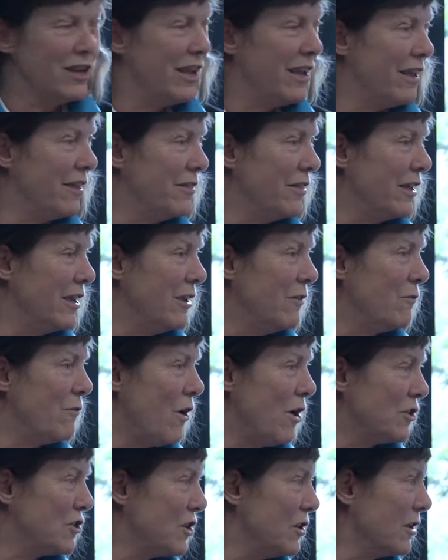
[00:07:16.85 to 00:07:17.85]
and the
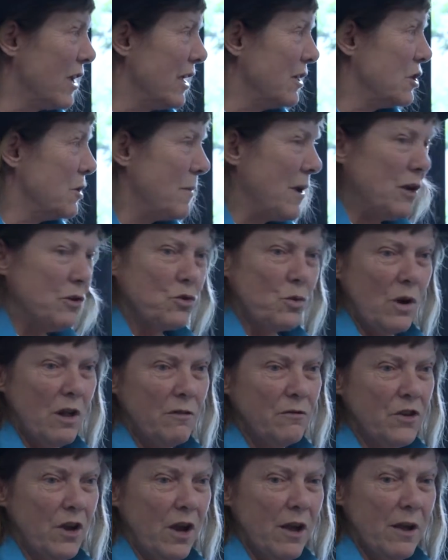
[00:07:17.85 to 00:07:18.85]
fossil gets about
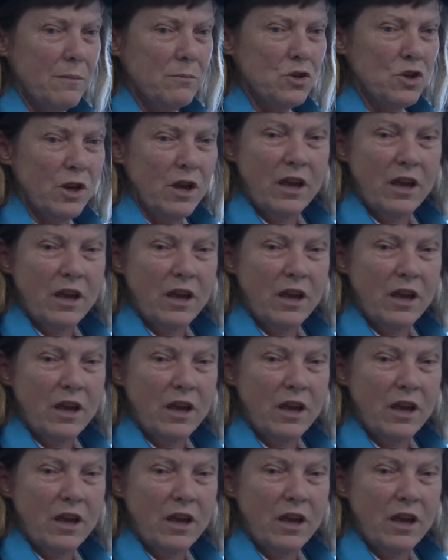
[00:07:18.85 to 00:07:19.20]
12 times